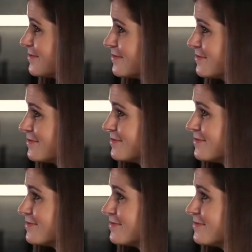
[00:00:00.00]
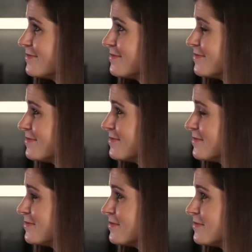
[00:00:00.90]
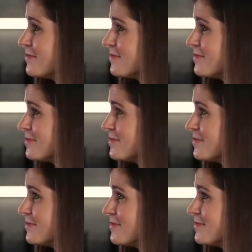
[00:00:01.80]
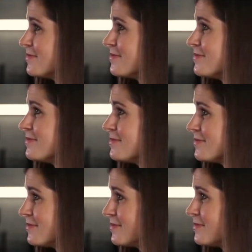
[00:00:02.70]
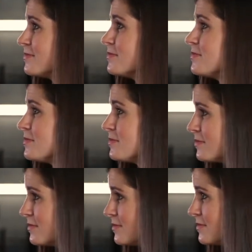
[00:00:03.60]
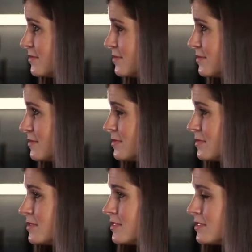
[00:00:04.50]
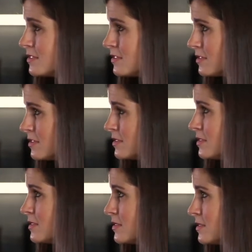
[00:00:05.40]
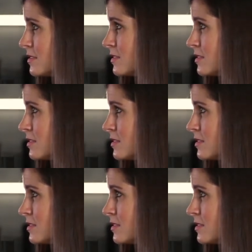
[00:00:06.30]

(not speaking)